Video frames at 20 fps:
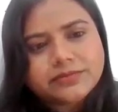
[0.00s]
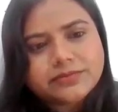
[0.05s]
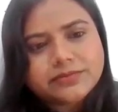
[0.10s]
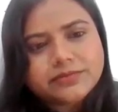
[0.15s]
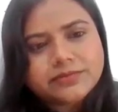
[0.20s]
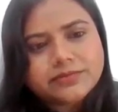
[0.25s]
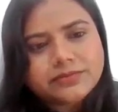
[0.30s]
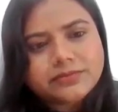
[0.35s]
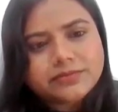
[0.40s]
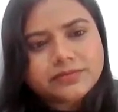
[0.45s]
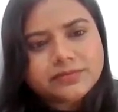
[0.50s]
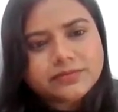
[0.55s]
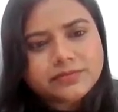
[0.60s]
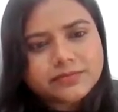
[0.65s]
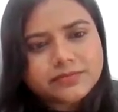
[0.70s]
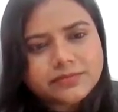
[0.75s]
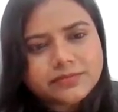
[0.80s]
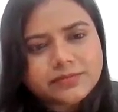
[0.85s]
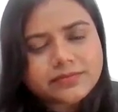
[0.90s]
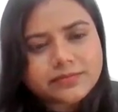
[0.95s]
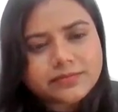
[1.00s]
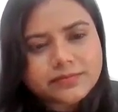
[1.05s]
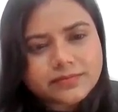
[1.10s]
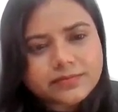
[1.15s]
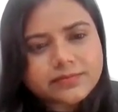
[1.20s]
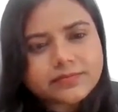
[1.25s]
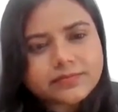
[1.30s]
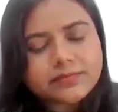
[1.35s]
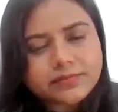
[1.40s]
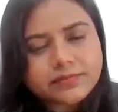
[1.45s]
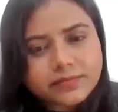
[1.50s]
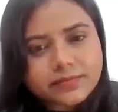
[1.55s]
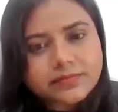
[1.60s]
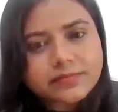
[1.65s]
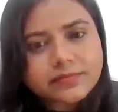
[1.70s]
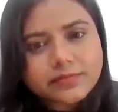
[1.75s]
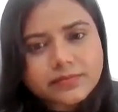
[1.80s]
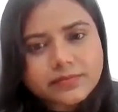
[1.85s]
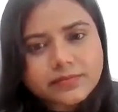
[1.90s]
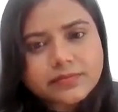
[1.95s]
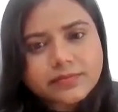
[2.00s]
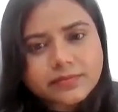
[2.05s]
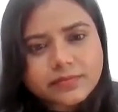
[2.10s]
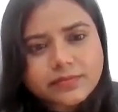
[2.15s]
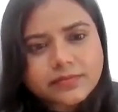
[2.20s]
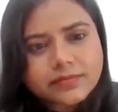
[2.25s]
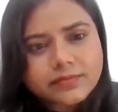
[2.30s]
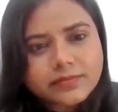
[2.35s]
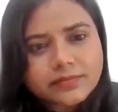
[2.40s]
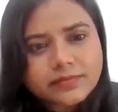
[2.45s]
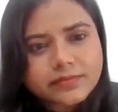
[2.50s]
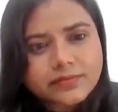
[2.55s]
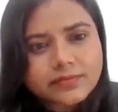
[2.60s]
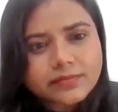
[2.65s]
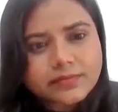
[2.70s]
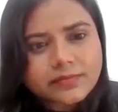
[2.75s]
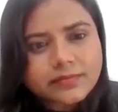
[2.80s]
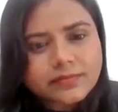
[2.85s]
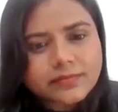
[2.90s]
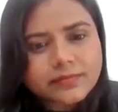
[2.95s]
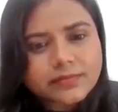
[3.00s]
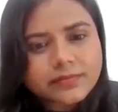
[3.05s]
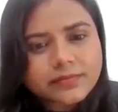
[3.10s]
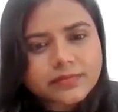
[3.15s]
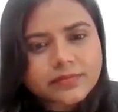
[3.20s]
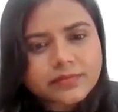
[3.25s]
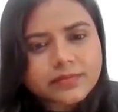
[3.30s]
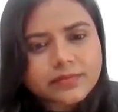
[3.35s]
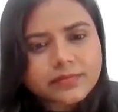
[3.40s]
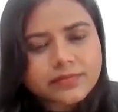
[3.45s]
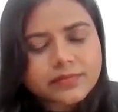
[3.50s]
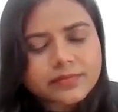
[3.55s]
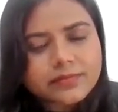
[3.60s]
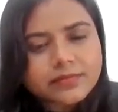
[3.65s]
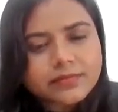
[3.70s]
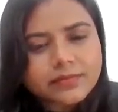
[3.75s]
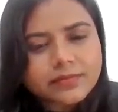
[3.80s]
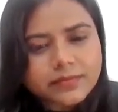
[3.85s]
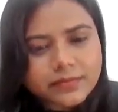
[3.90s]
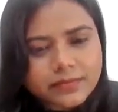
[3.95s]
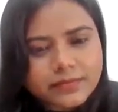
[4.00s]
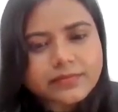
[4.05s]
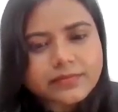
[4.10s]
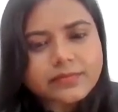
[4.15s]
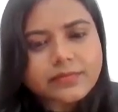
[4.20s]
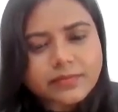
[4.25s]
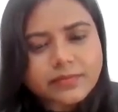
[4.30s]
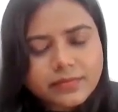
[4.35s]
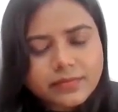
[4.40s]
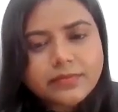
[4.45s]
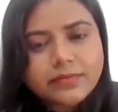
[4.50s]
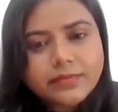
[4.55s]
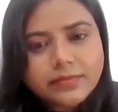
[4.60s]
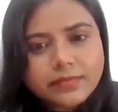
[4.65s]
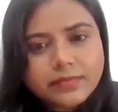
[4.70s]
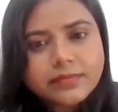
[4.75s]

(silent)